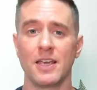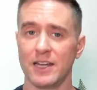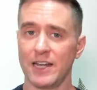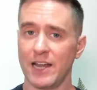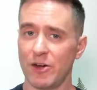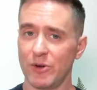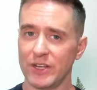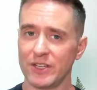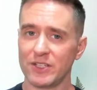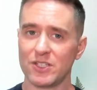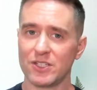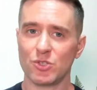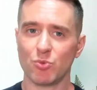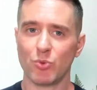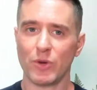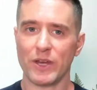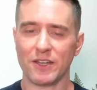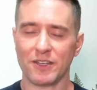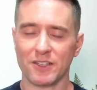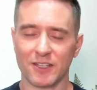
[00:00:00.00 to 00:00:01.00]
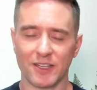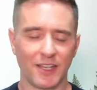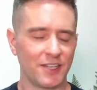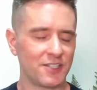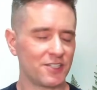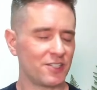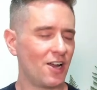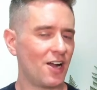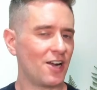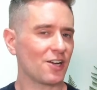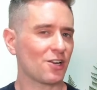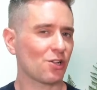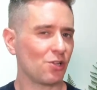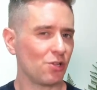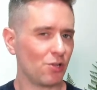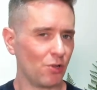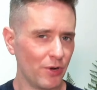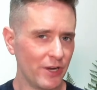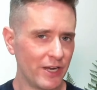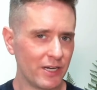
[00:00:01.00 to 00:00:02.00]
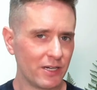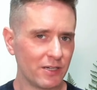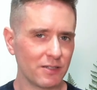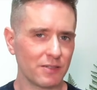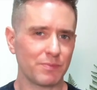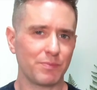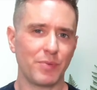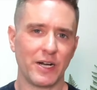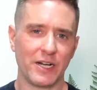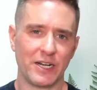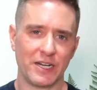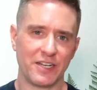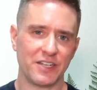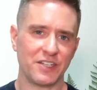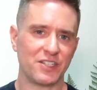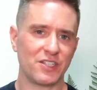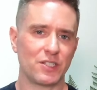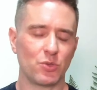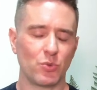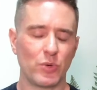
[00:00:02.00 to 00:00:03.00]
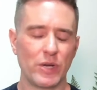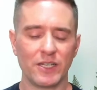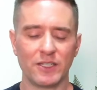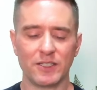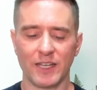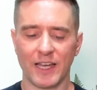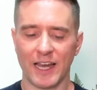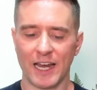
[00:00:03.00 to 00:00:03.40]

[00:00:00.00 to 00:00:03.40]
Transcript: Now it is sweet. It's not cloying, but it is sweet,